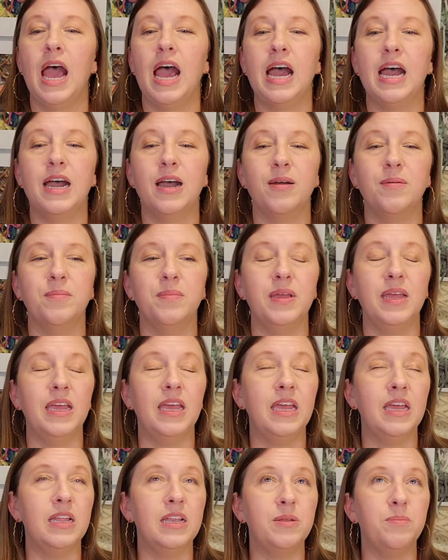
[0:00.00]

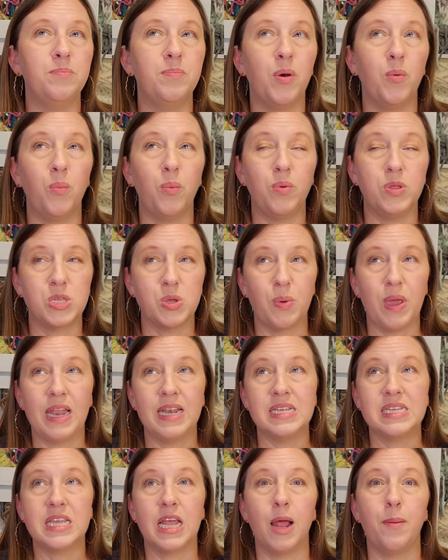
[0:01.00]
So we had
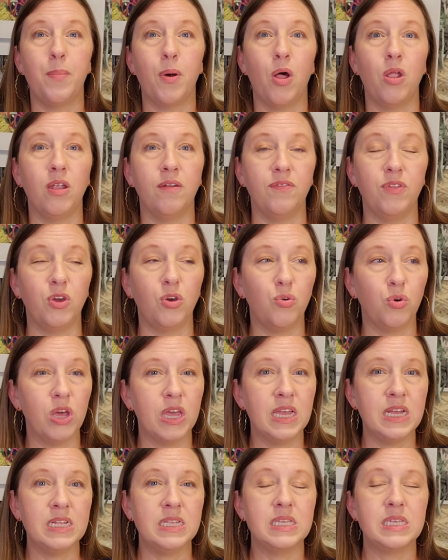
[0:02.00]
to set up all of the
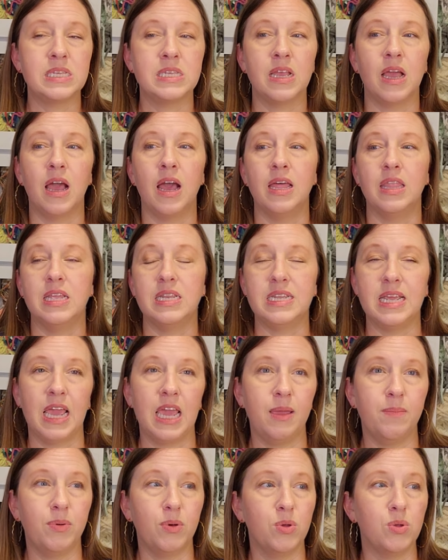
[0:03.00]
grids, the
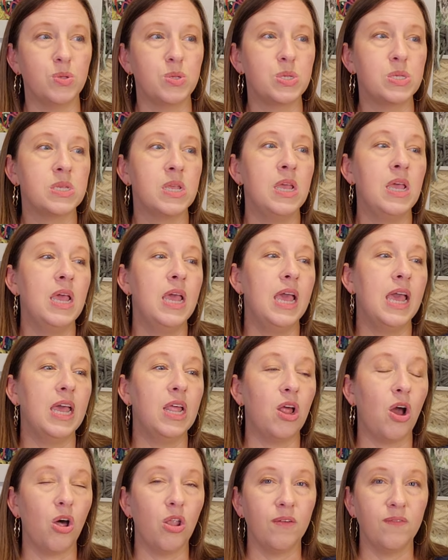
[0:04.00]
tables,
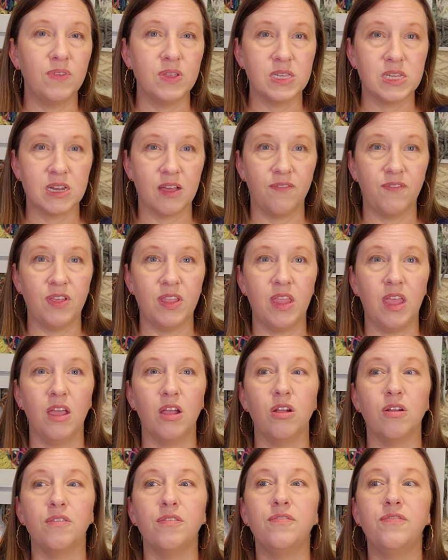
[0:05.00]
and all of the stuff in
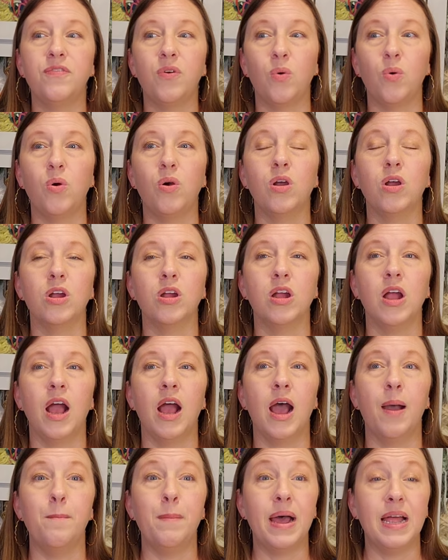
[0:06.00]
there for
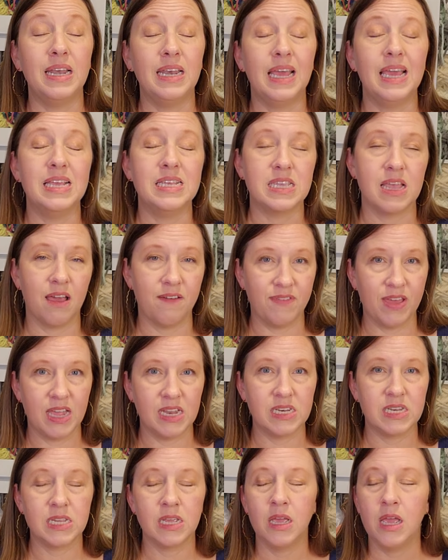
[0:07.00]
Monday's
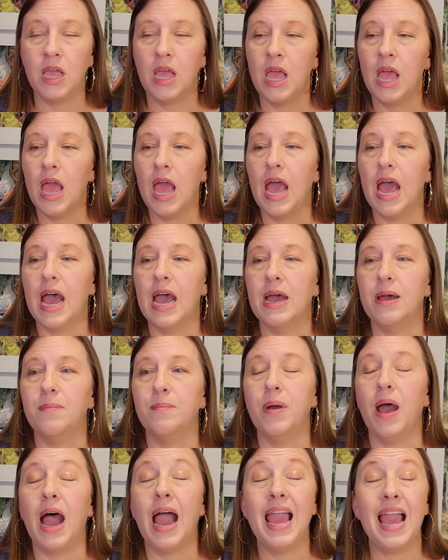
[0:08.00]
event.
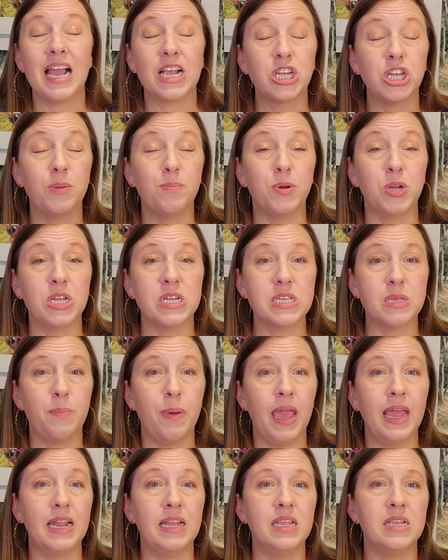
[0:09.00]
I actually
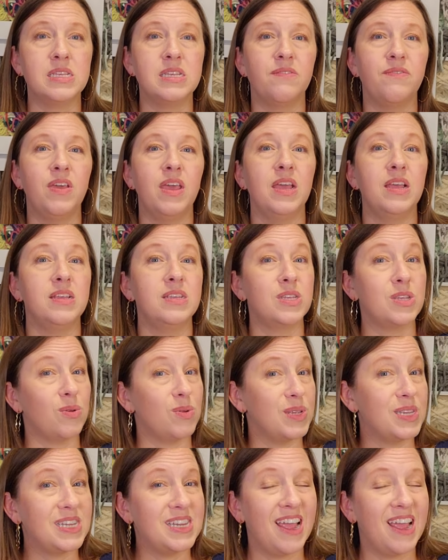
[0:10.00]
participate in this event, so does